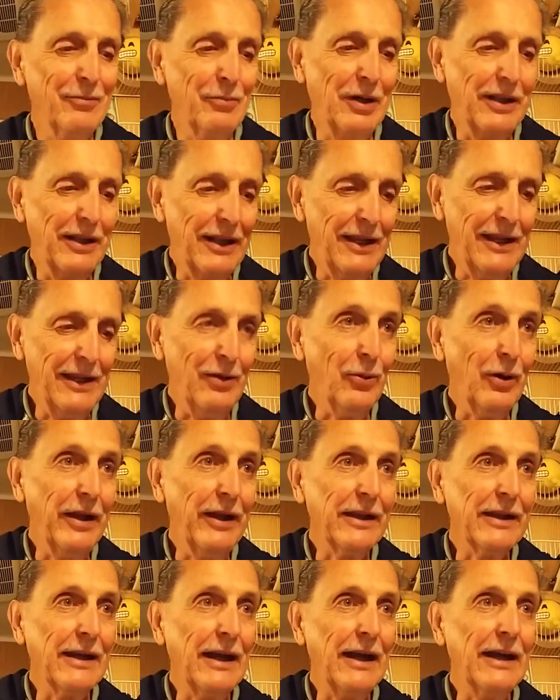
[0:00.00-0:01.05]
But
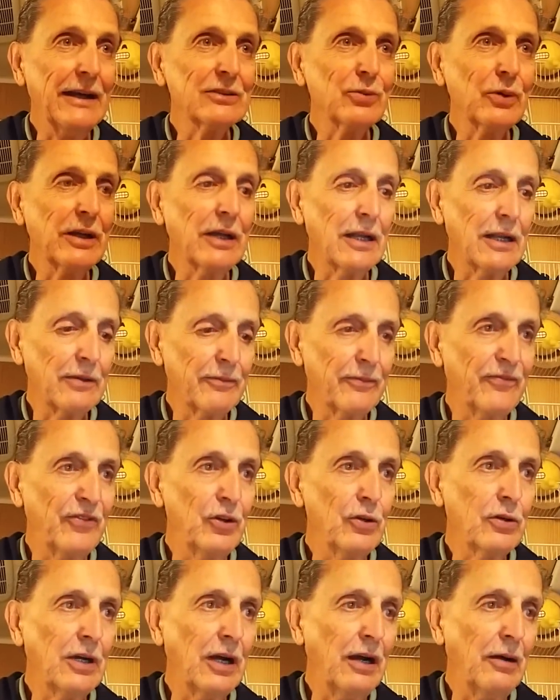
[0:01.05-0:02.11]
anyway, guys, we got a
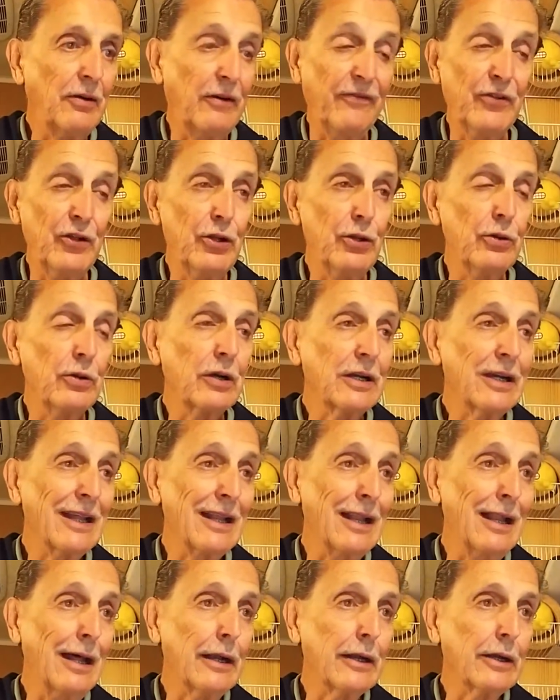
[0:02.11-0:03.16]
few, a few. I
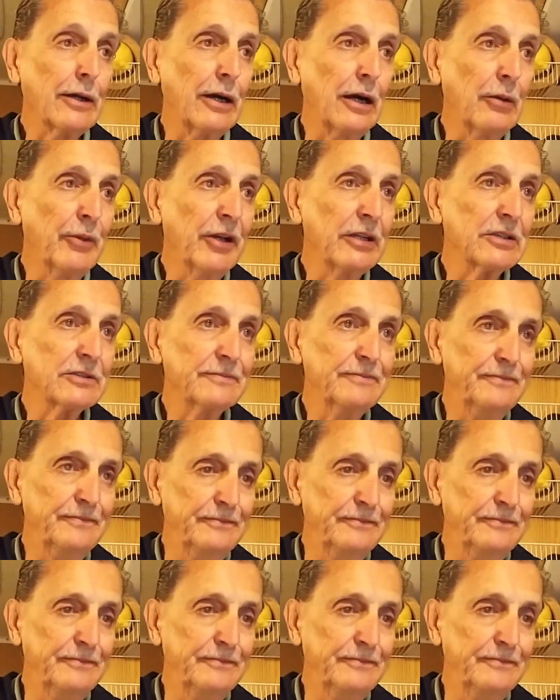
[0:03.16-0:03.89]
got a lot of comments.